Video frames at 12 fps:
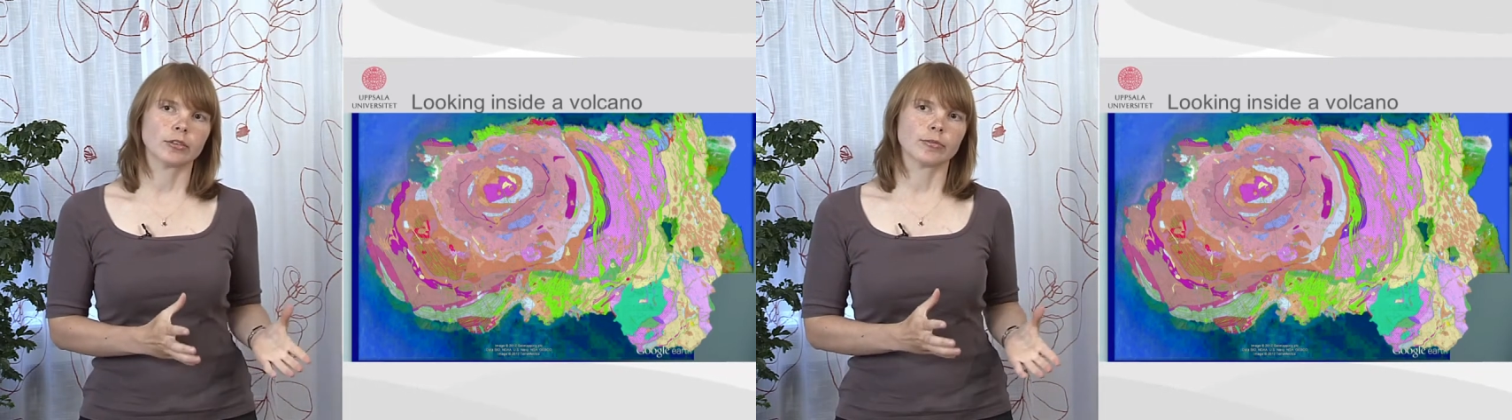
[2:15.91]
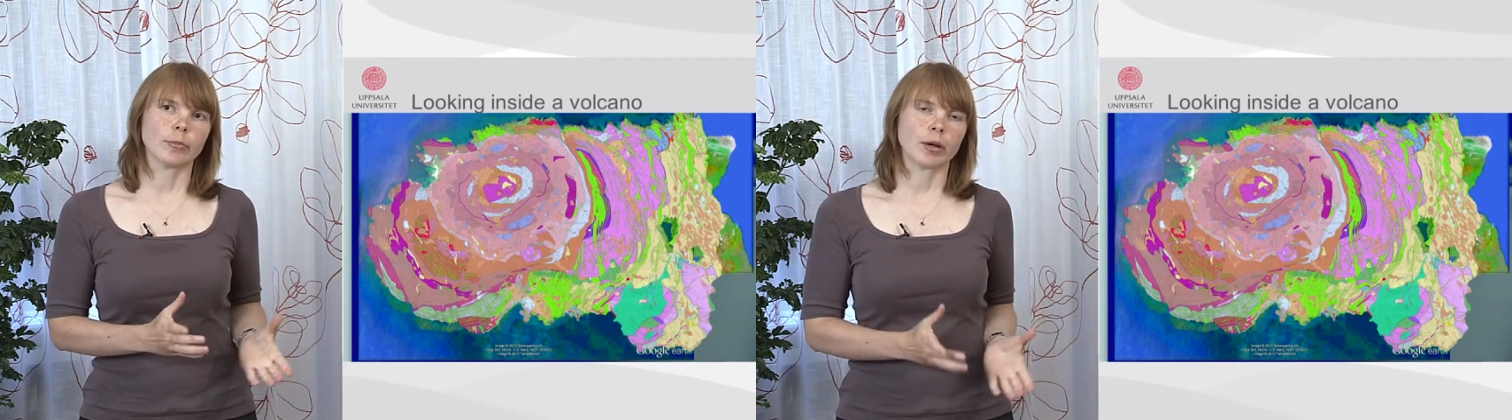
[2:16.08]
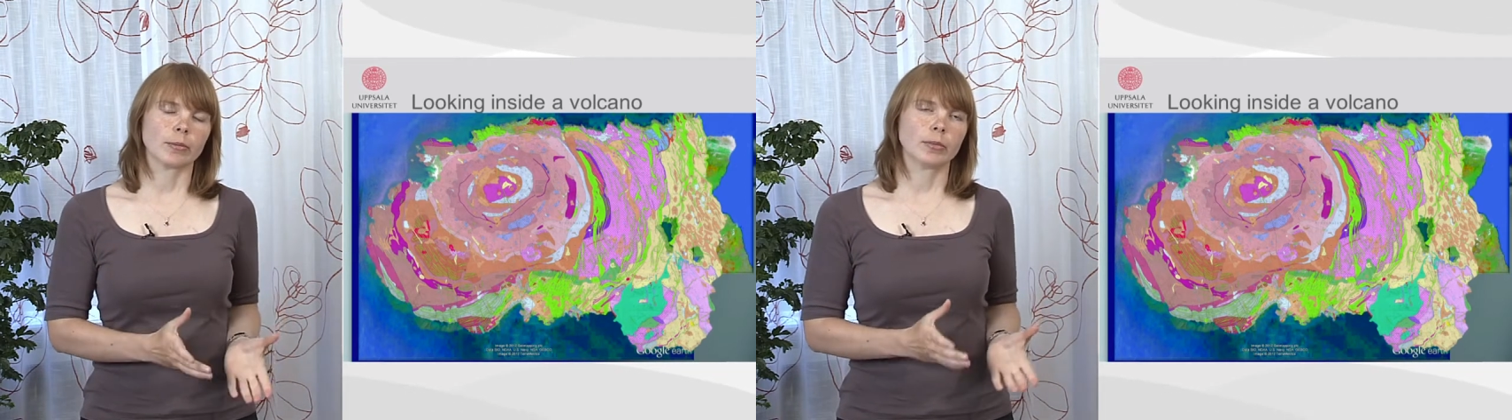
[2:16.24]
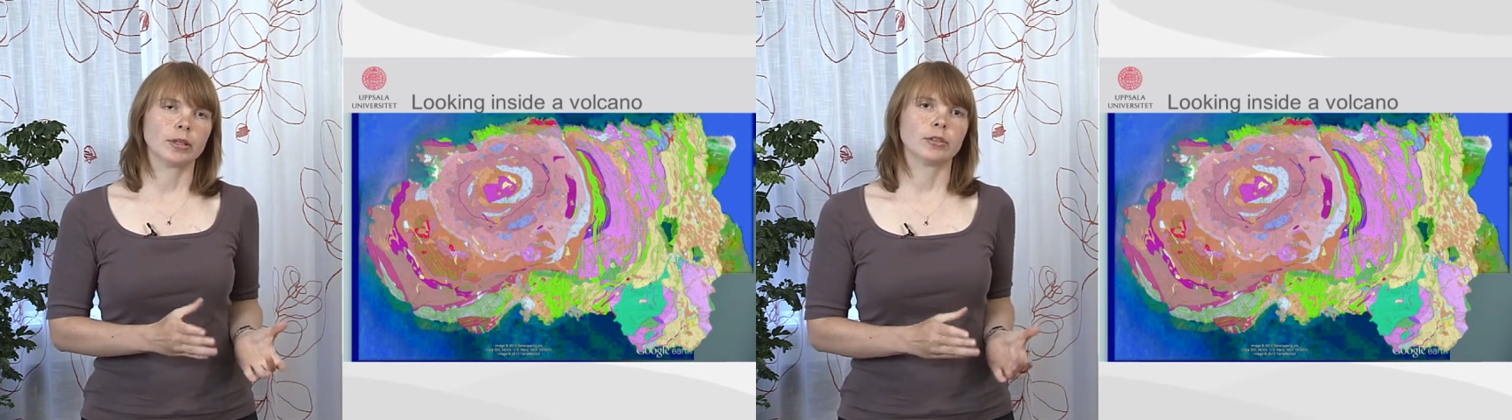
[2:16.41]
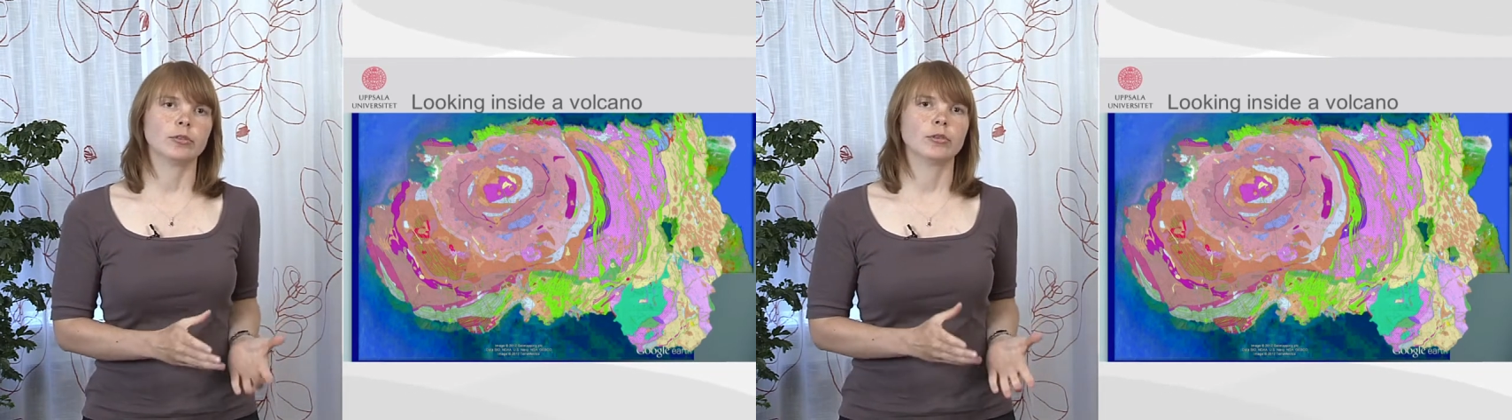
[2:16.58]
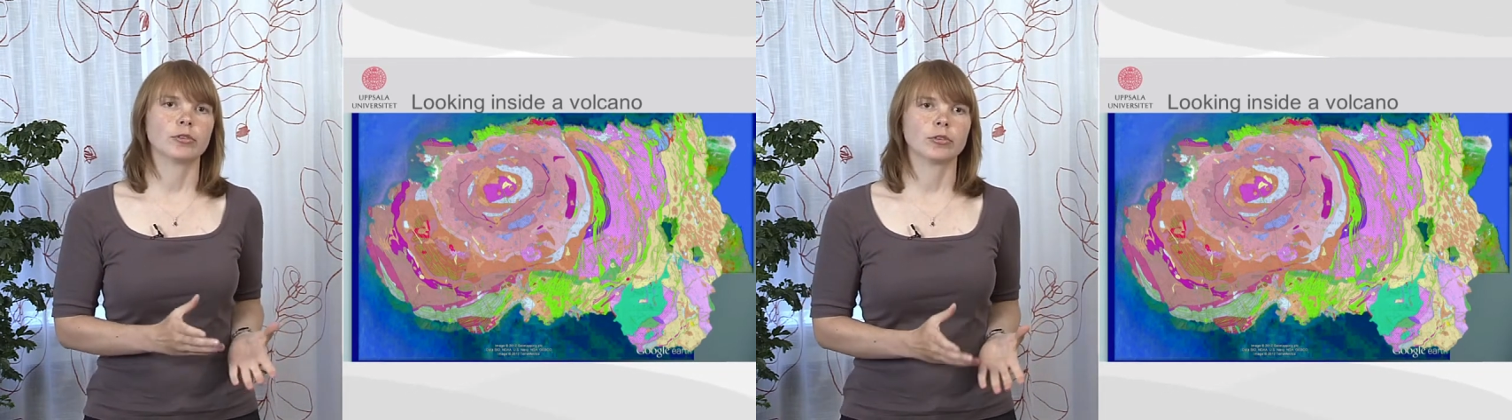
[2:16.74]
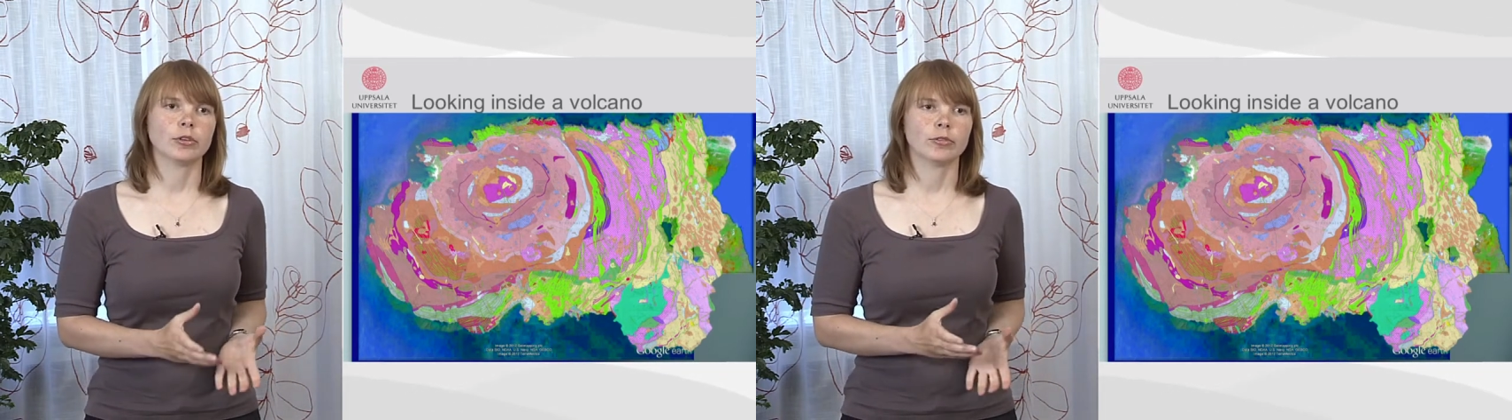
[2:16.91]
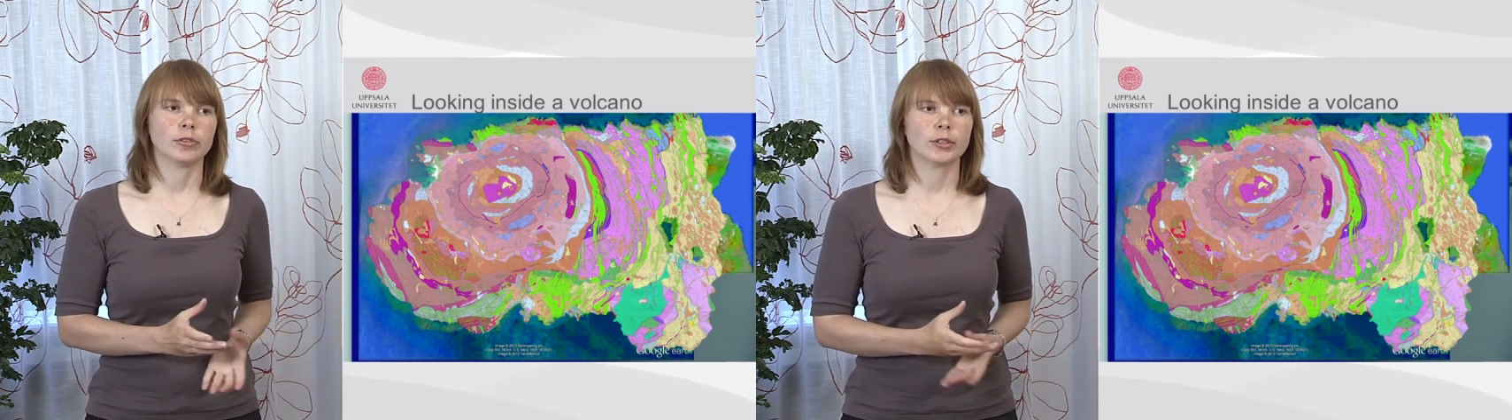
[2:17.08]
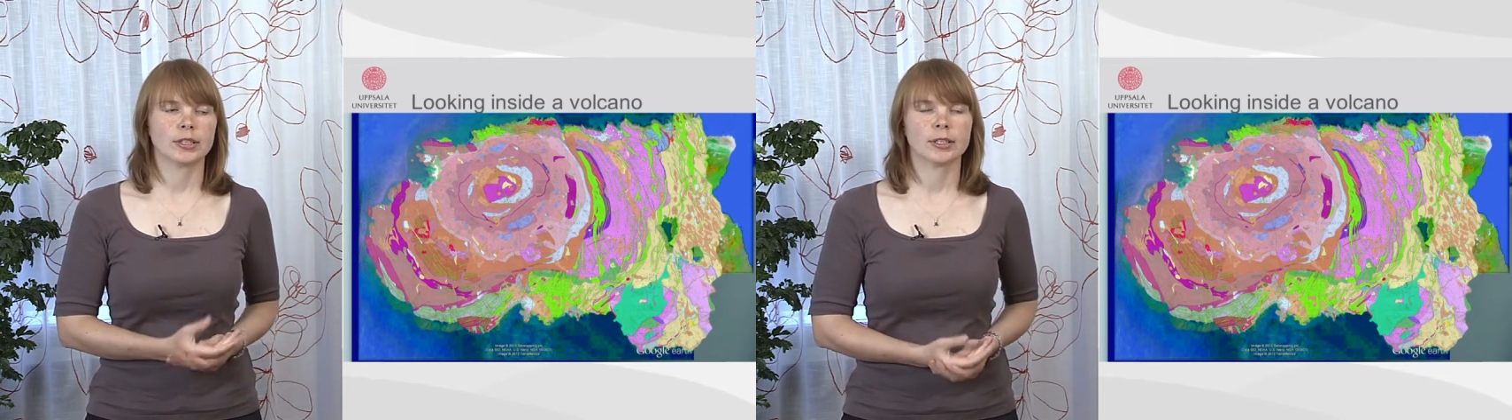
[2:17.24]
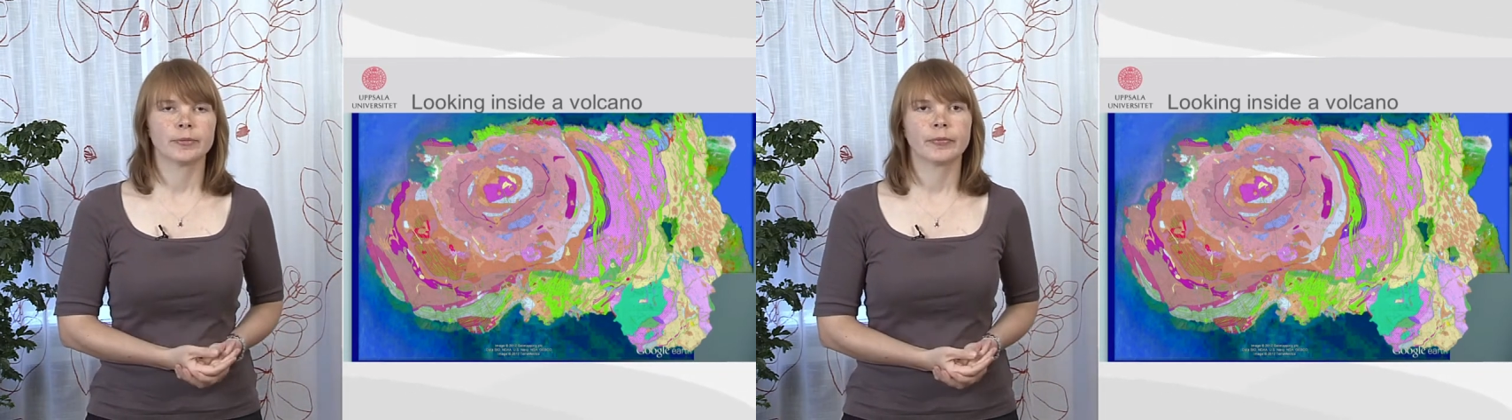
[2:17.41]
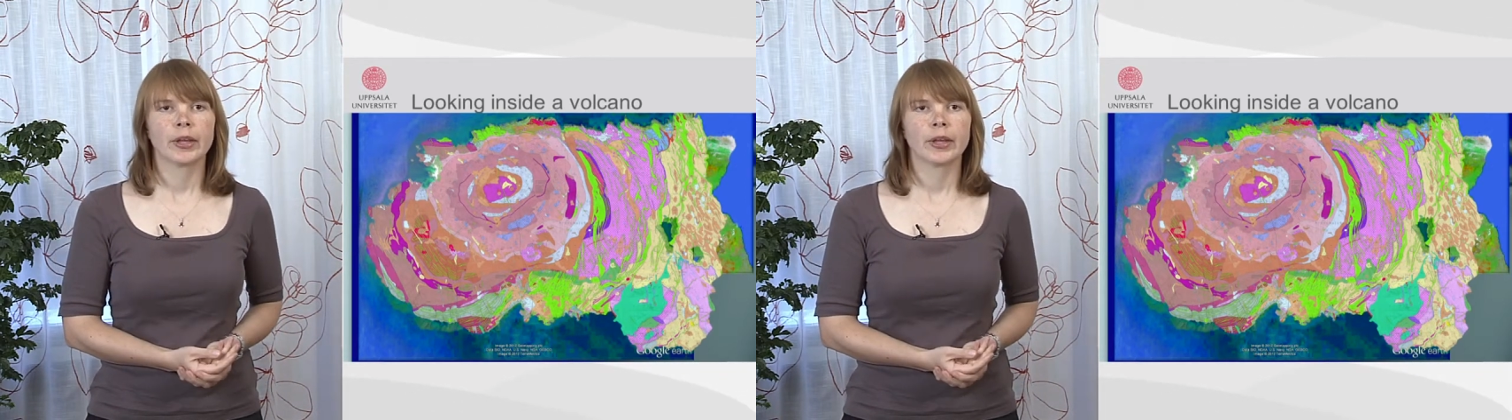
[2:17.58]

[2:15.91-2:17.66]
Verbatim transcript: of magma to the surface.